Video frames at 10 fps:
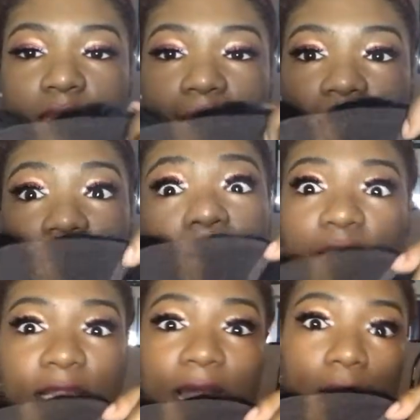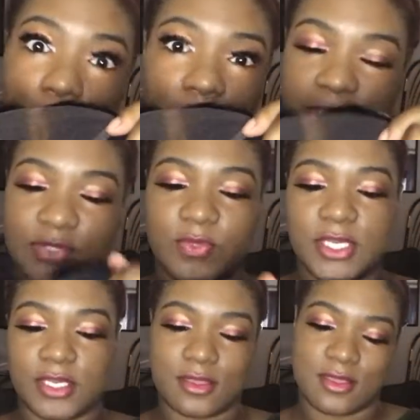Like, it looked like I bought this
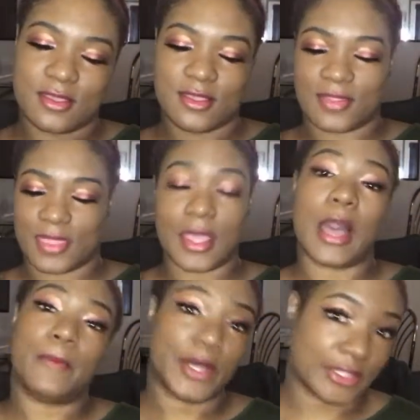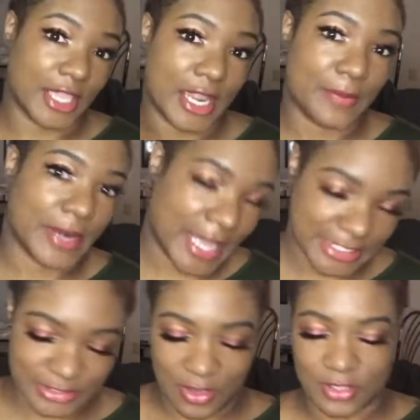wig. I bought the hair, but I
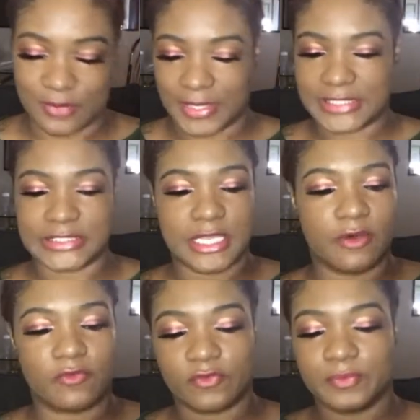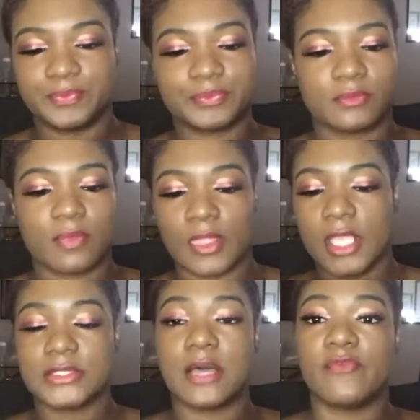installed it myself.
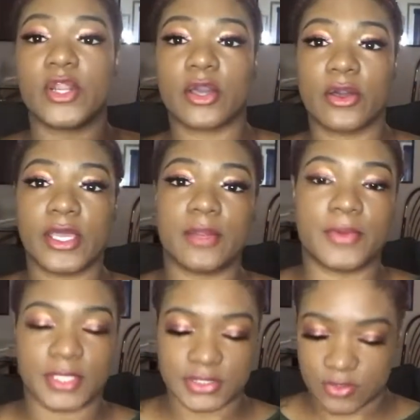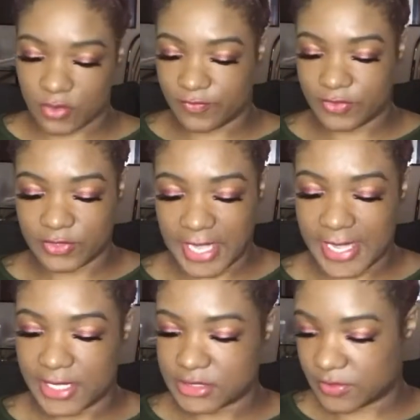So I'm gonna go ahead and put this on for you
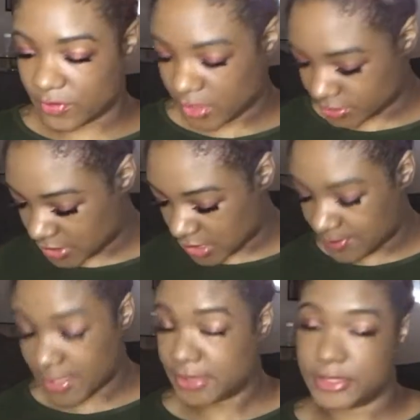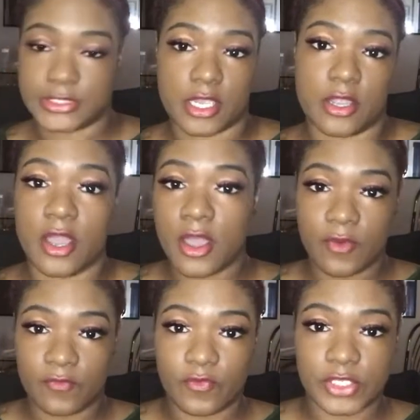guys, and we're gonna talk about this hair
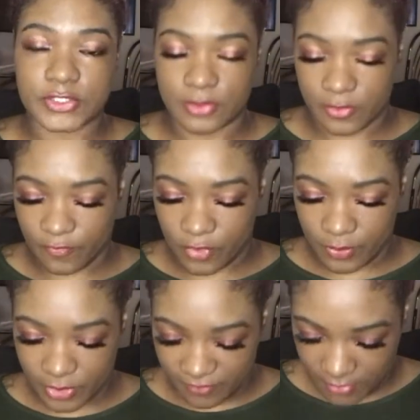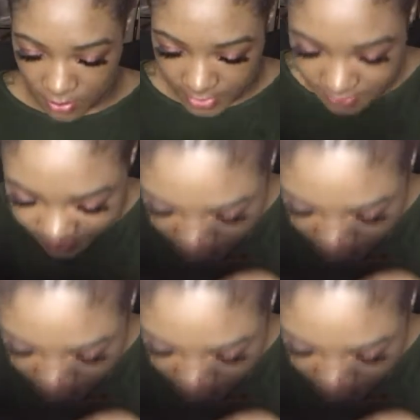for a brief moment.